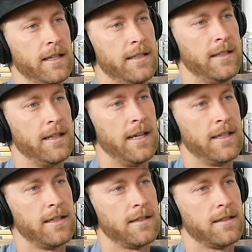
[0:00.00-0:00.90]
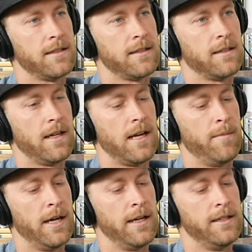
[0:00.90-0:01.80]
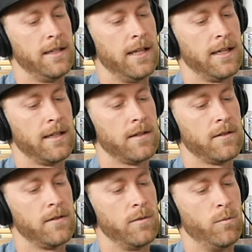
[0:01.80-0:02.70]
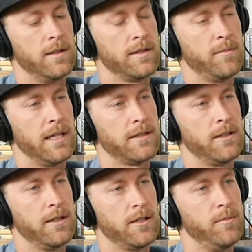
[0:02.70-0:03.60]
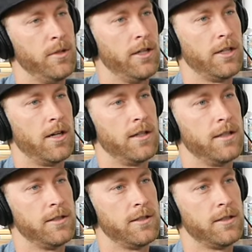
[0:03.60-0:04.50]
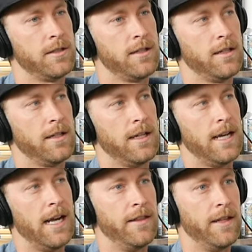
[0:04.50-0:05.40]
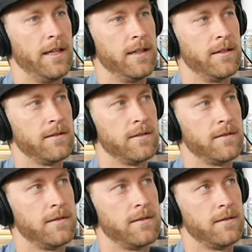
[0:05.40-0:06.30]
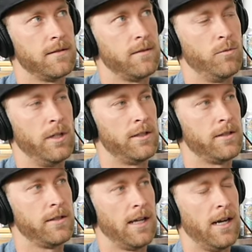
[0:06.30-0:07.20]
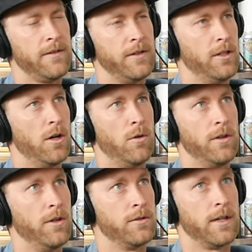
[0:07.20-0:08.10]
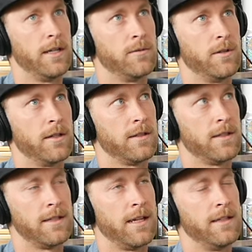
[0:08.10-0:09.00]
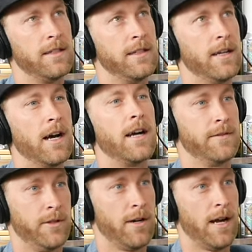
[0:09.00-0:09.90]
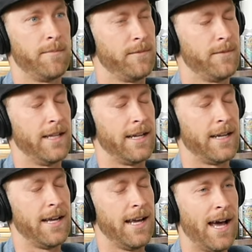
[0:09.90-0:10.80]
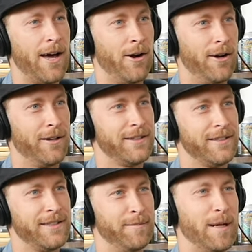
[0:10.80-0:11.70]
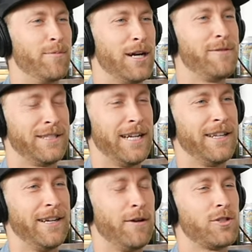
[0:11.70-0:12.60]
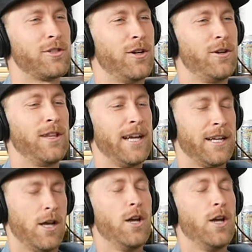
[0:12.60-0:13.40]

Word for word: did like, I might have did like one semester community college and then, which I don't even know what those grades were because I did not give a crap like at all. Like my brain was not there. I was so like